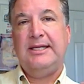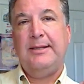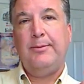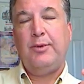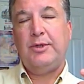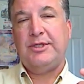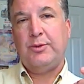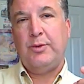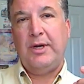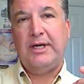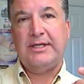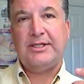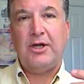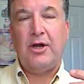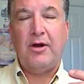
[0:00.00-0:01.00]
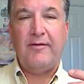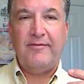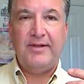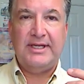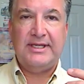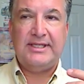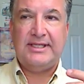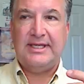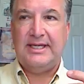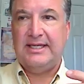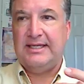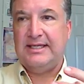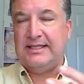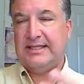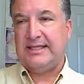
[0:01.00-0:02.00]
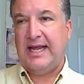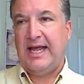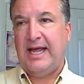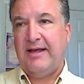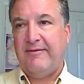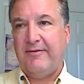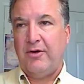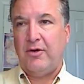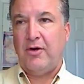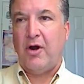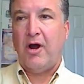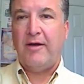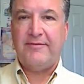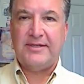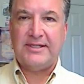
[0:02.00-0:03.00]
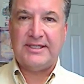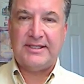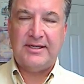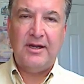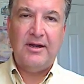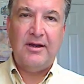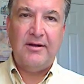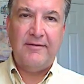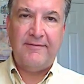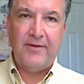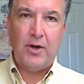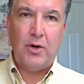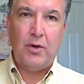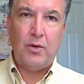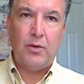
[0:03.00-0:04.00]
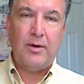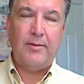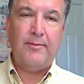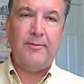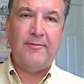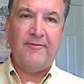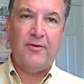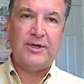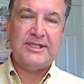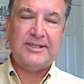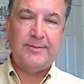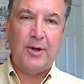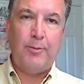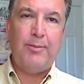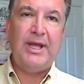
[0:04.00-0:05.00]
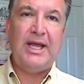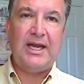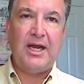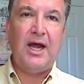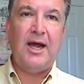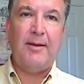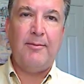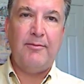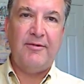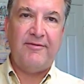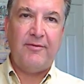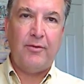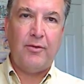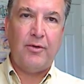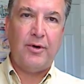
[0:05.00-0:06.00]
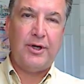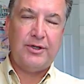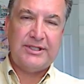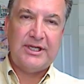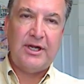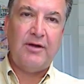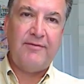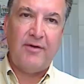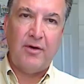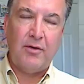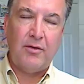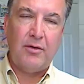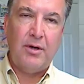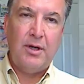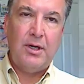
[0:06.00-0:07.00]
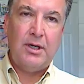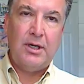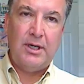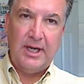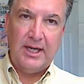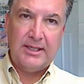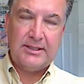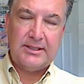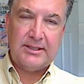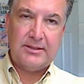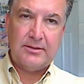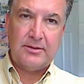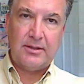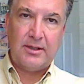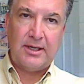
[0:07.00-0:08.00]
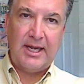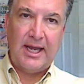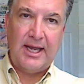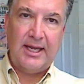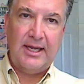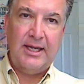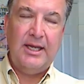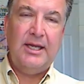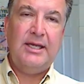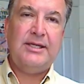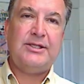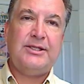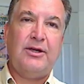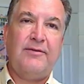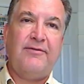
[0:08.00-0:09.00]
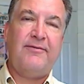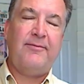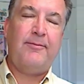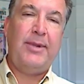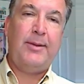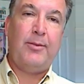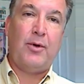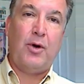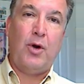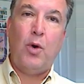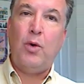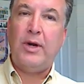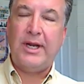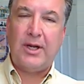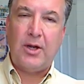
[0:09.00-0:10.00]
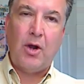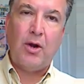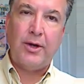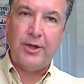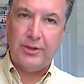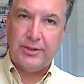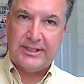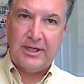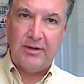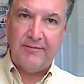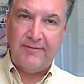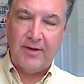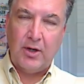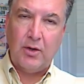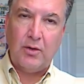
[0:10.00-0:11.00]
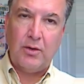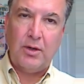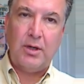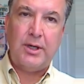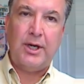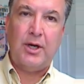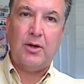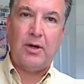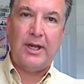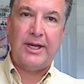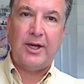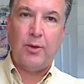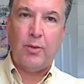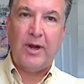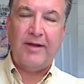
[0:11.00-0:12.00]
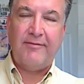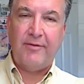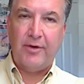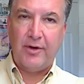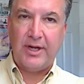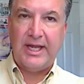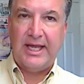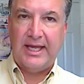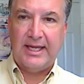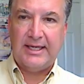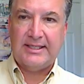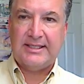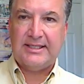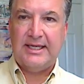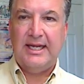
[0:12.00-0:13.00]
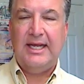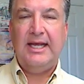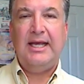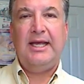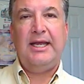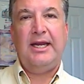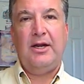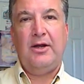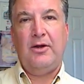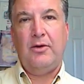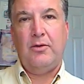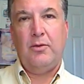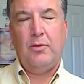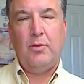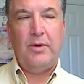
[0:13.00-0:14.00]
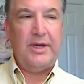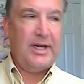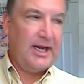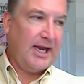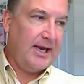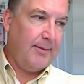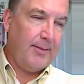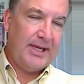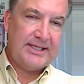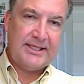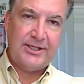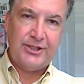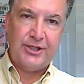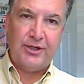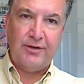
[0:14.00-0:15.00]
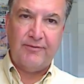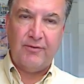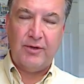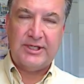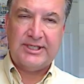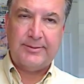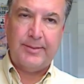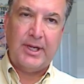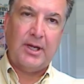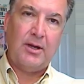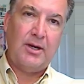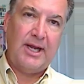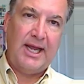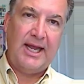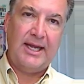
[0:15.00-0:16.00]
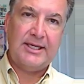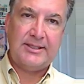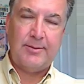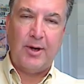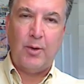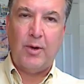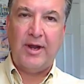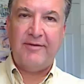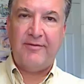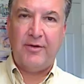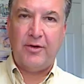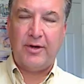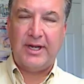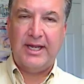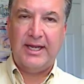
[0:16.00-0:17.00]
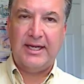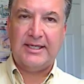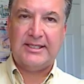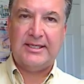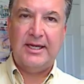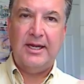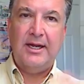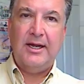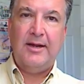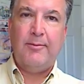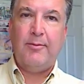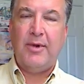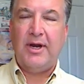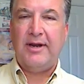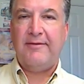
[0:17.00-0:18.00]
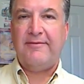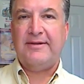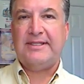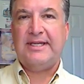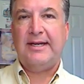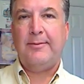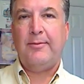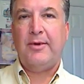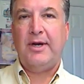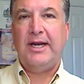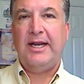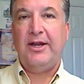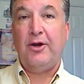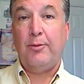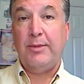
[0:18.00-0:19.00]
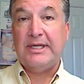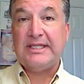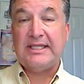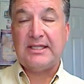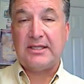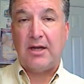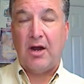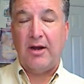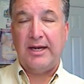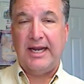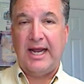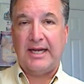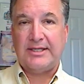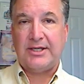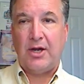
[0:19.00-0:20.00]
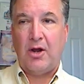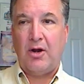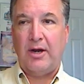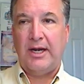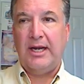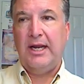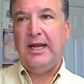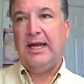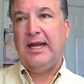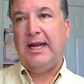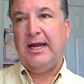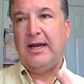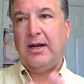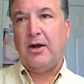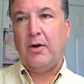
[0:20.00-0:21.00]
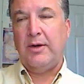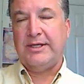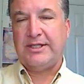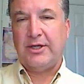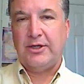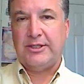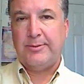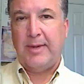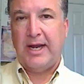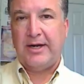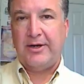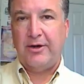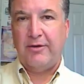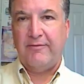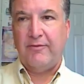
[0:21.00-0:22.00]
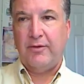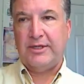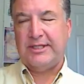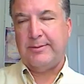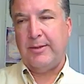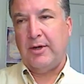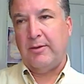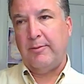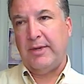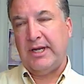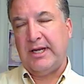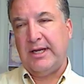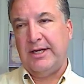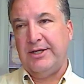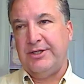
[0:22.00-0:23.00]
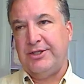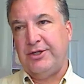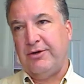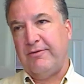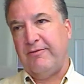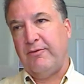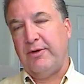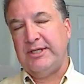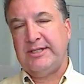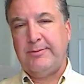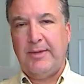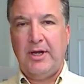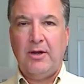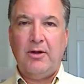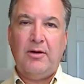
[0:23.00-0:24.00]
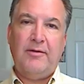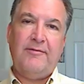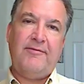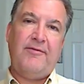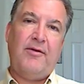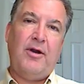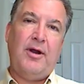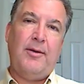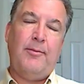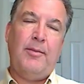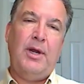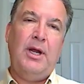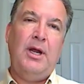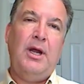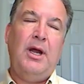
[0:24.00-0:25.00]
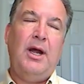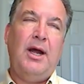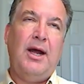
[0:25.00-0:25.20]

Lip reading: The simplest way to solve this is have your office phone voicemail pick up before your cell phone does. Okay, so if people are only calling your cell phone, like your wife or your kids, when you got a message in your voicemail, hey, it's my wife or your kids. But if it's any of your business contacts calling, it always goes back to your voicemail, because your voicemail from